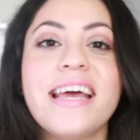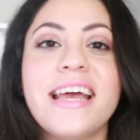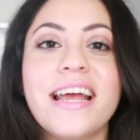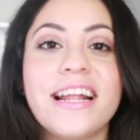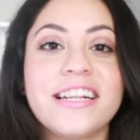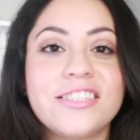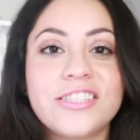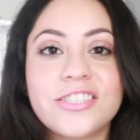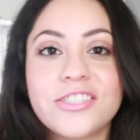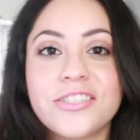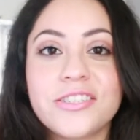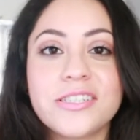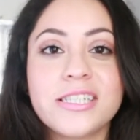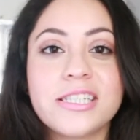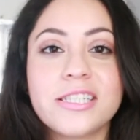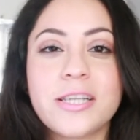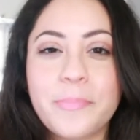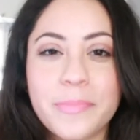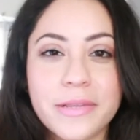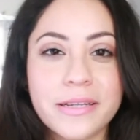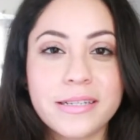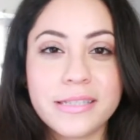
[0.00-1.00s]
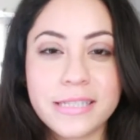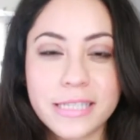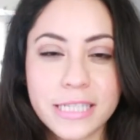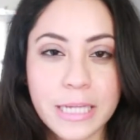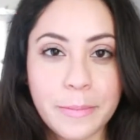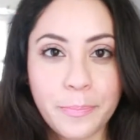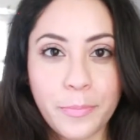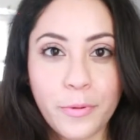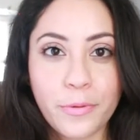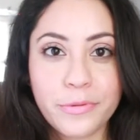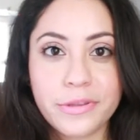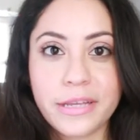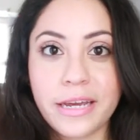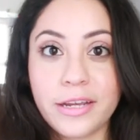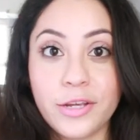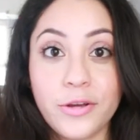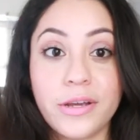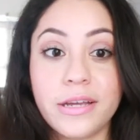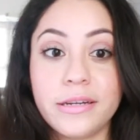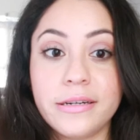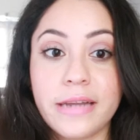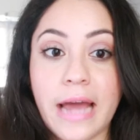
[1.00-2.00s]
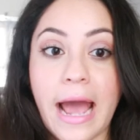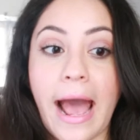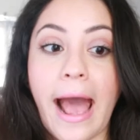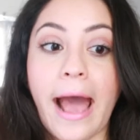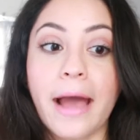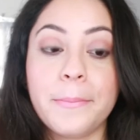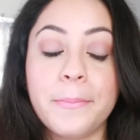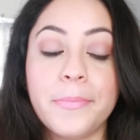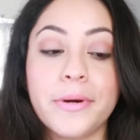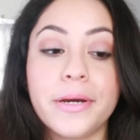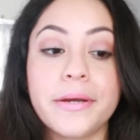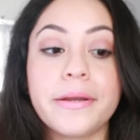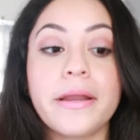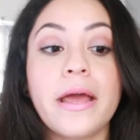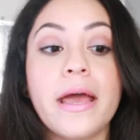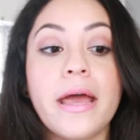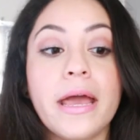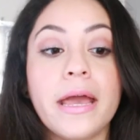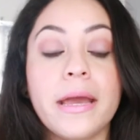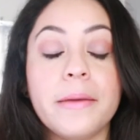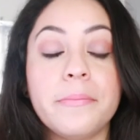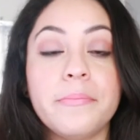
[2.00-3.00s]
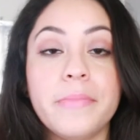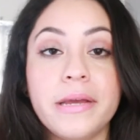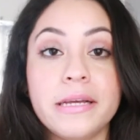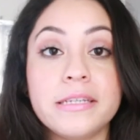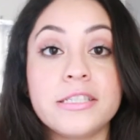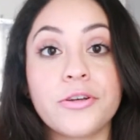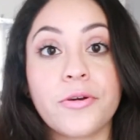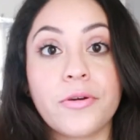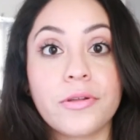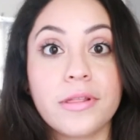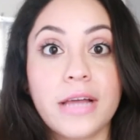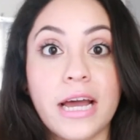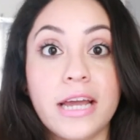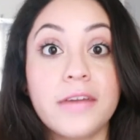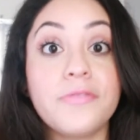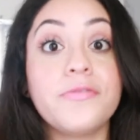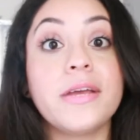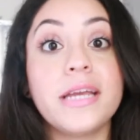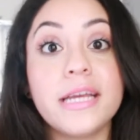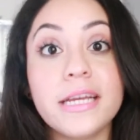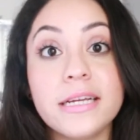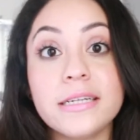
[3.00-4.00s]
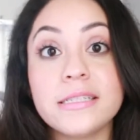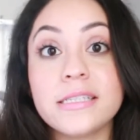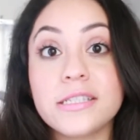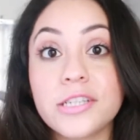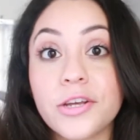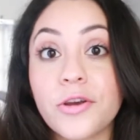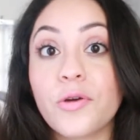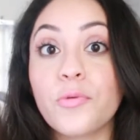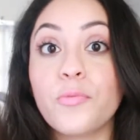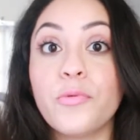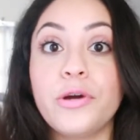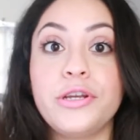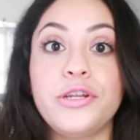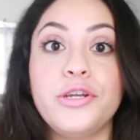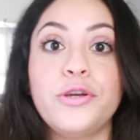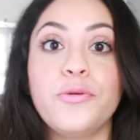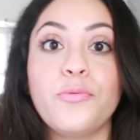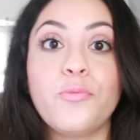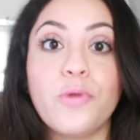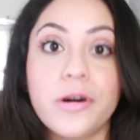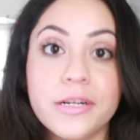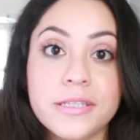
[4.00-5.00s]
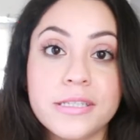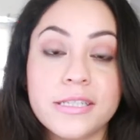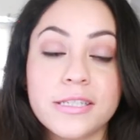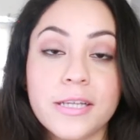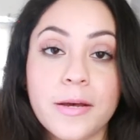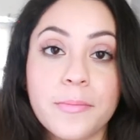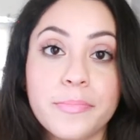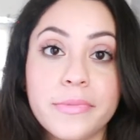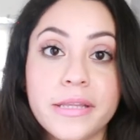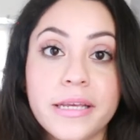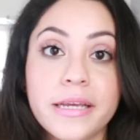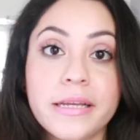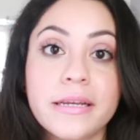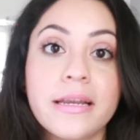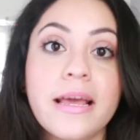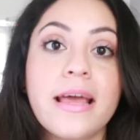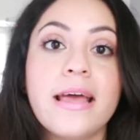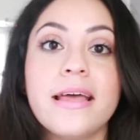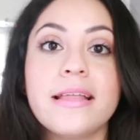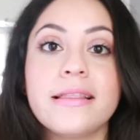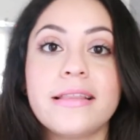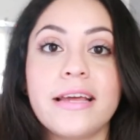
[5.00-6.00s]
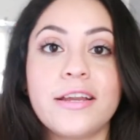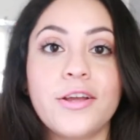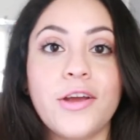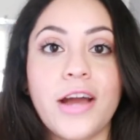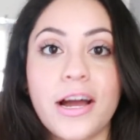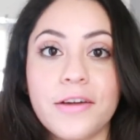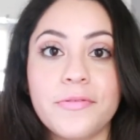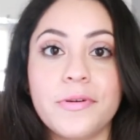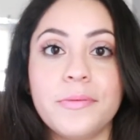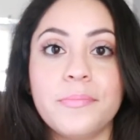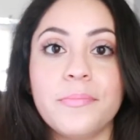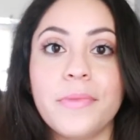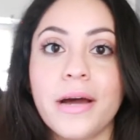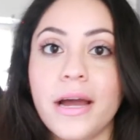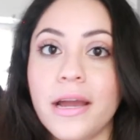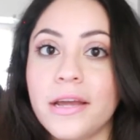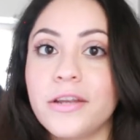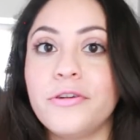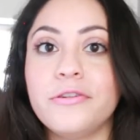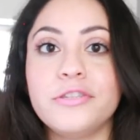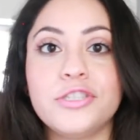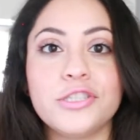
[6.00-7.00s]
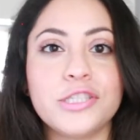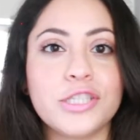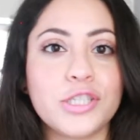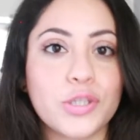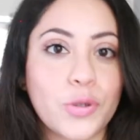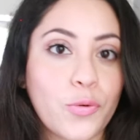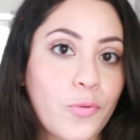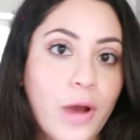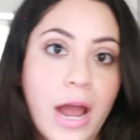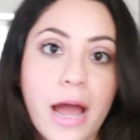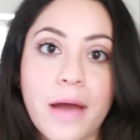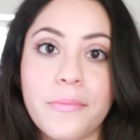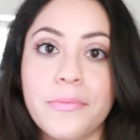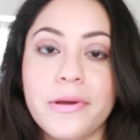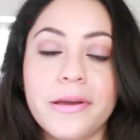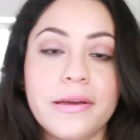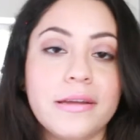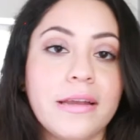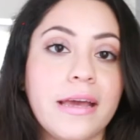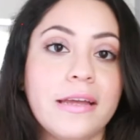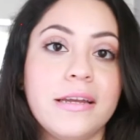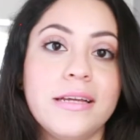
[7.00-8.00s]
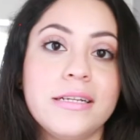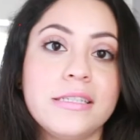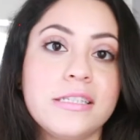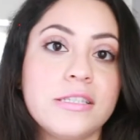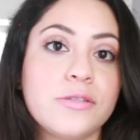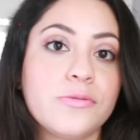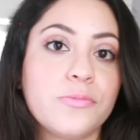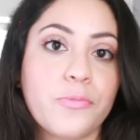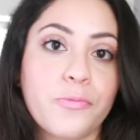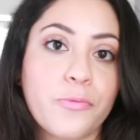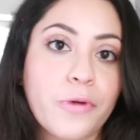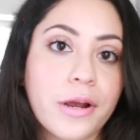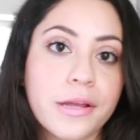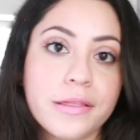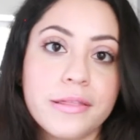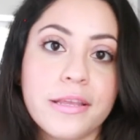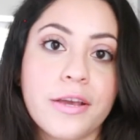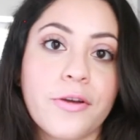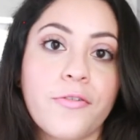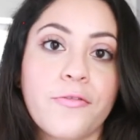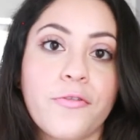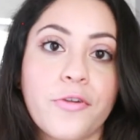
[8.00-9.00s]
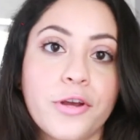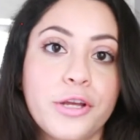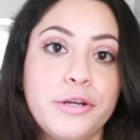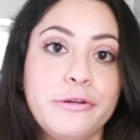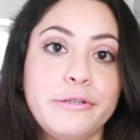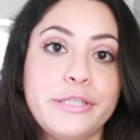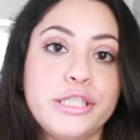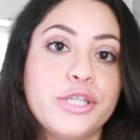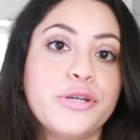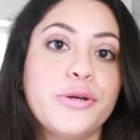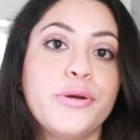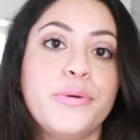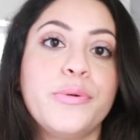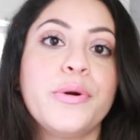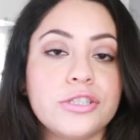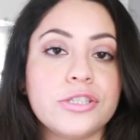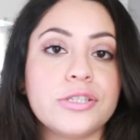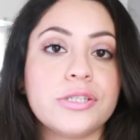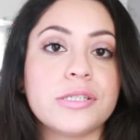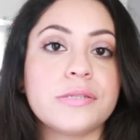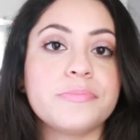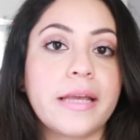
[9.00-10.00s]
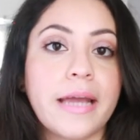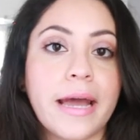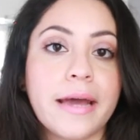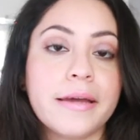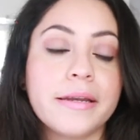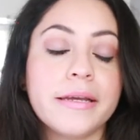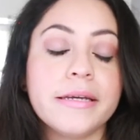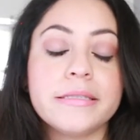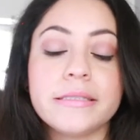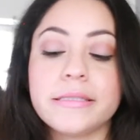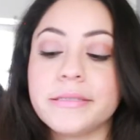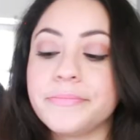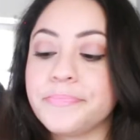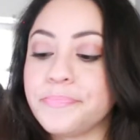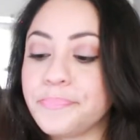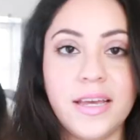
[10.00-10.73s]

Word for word: It's just something simple that you can add, but it makes your life easier when you want something that you have in mind, you just grab it and it's right there for you to just get it